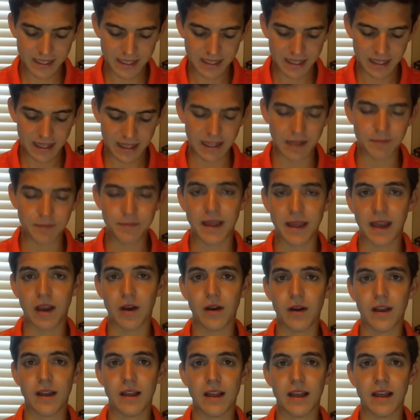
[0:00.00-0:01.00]

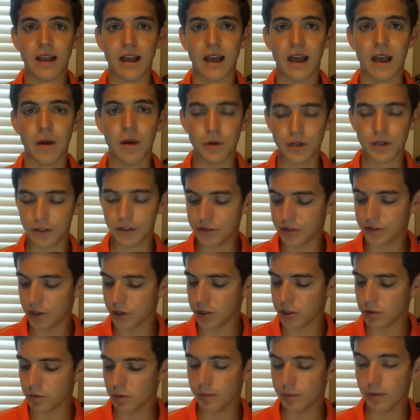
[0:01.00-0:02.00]
Now, I want to show
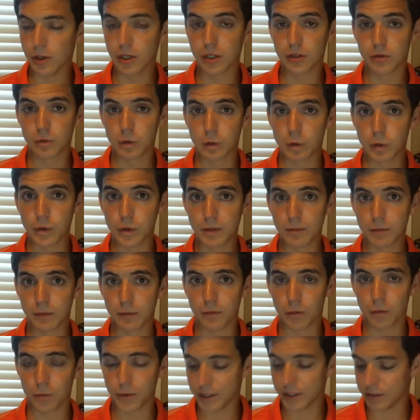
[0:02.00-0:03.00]
you a book real quick
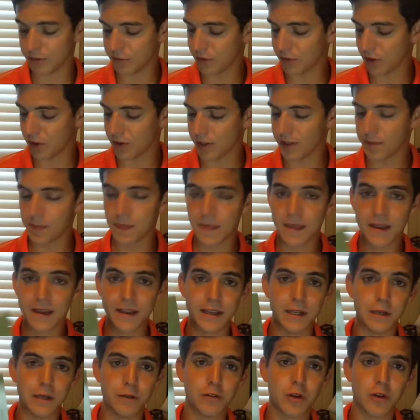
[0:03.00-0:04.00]
before we get started,
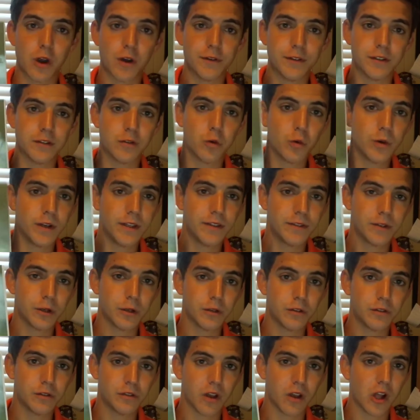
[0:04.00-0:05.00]
and it's called The
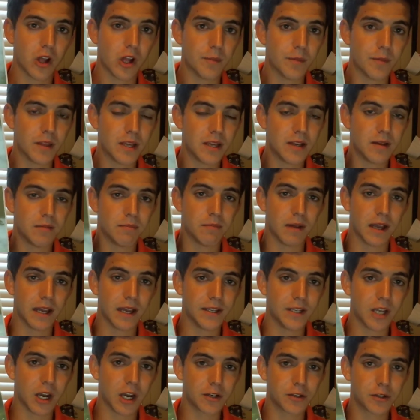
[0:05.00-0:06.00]
23rd Psalm by
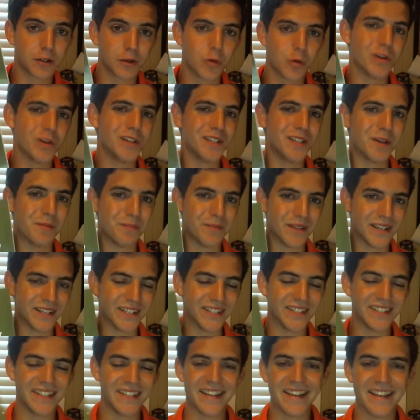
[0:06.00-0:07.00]
Dr. William
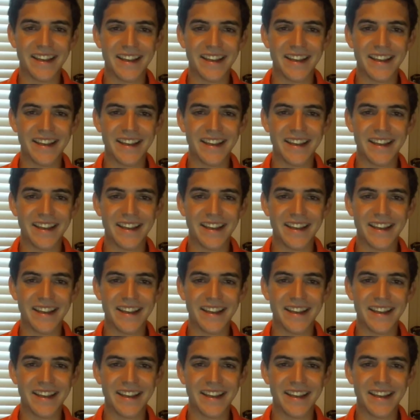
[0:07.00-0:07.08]
Bell.